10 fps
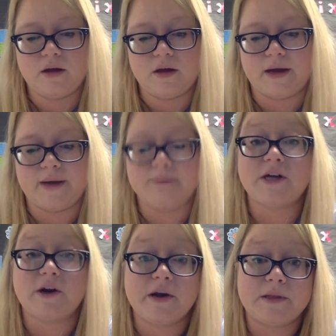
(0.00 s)

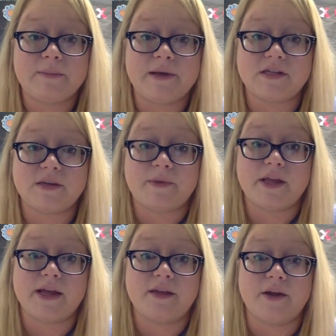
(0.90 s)
Sorry about the mess up at
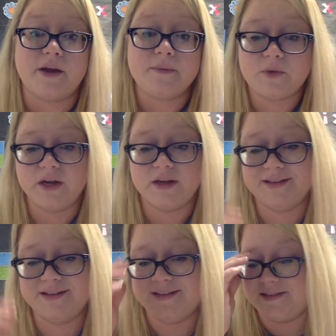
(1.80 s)
the end there.
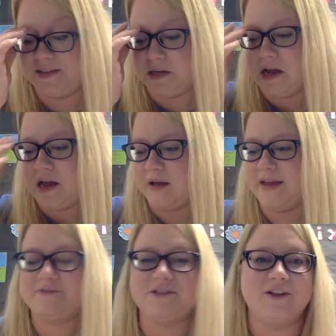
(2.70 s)
I'll
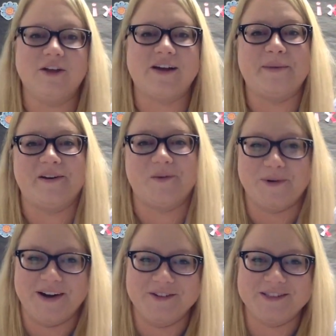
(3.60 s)
have to look up how to
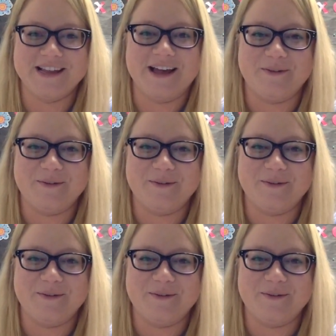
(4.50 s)
pronounce that